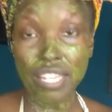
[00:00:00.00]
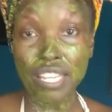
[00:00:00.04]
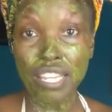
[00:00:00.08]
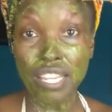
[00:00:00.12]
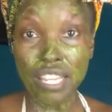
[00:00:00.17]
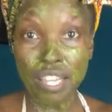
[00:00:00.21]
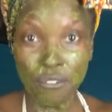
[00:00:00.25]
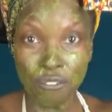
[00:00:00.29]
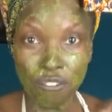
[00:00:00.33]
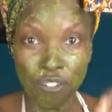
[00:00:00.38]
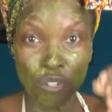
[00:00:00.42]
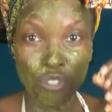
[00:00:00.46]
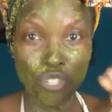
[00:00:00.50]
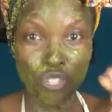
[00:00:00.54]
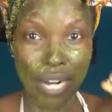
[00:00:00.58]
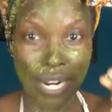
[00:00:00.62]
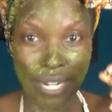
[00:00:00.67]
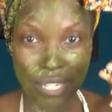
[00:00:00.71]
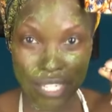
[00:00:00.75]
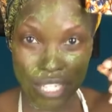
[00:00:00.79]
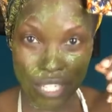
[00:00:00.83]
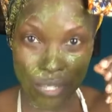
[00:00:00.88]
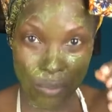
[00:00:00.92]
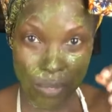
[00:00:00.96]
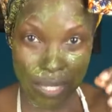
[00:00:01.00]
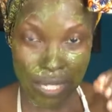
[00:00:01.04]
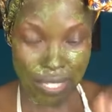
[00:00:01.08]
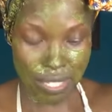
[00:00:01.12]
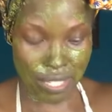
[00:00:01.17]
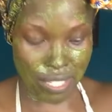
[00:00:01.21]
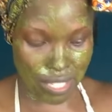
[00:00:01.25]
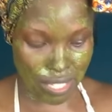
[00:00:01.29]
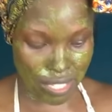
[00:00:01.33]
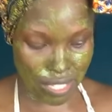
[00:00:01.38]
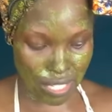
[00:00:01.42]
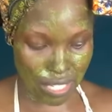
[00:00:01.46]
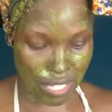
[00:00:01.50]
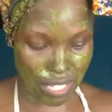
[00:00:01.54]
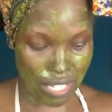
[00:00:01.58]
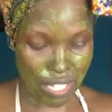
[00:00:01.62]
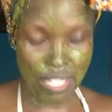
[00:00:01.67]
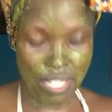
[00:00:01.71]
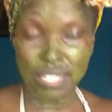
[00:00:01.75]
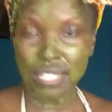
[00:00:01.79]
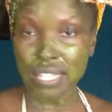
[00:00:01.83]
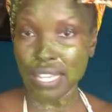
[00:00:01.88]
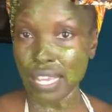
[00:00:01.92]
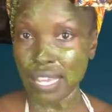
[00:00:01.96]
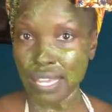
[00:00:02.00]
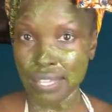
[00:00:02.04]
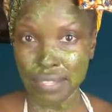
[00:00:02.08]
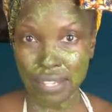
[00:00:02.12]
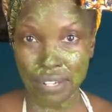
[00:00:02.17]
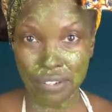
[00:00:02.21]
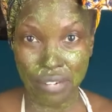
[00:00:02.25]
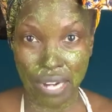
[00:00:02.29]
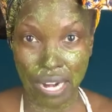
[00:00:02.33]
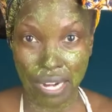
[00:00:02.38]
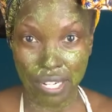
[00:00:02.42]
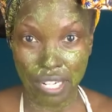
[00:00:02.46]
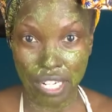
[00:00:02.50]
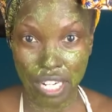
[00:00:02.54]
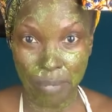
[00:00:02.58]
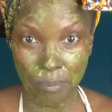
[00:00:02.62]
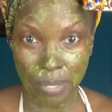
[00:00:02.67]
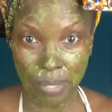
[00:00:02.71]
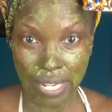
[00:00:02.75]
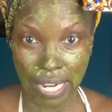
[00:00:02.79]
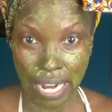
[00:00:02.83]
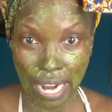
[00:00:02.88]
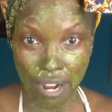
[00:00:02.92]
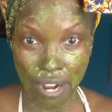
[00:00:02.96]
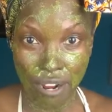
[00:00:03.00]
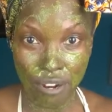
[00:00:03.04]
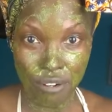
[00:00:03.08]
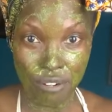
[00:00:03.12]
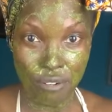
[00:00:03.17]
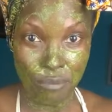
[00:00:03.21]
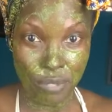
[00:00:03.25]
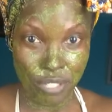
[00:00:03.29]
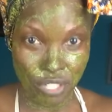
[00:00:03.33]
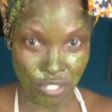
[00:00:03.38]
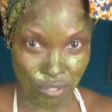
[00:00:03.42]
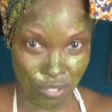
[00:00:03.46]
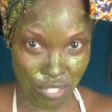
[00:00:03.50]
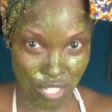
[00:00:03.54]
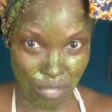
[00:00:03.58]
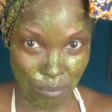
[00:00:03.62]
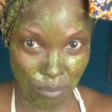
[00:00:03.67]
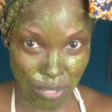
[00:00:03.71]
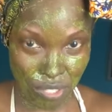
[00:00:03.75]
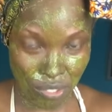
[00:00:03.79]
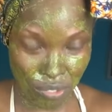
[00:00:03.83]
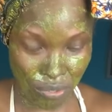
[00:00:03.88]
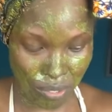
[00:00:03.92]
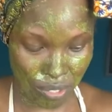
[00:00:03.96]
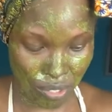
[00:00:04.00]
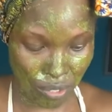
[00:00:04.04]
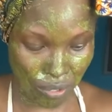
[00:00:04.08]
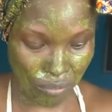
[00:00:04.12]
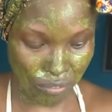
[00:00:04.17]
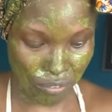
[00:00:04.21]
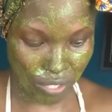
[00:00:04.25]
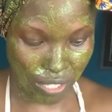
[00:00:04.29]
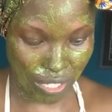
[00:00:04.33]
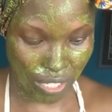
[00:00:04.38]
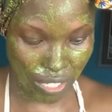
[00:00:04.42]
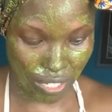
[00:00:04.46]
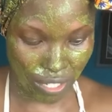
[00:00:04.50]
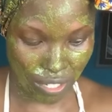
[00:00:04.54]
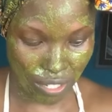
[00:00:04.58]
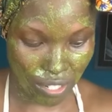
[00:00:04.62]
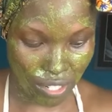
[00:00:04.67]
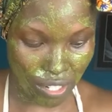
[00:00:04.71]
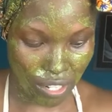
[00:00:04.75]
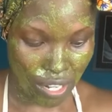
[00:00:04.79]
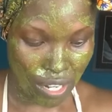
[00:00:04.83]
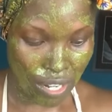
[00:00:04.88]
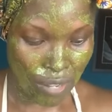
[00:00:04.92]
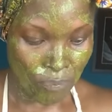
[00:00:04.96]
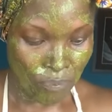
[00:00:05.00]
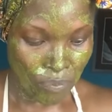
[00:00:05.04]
if you try to squeeze the seeds and they're not coming out, what you see me doing over here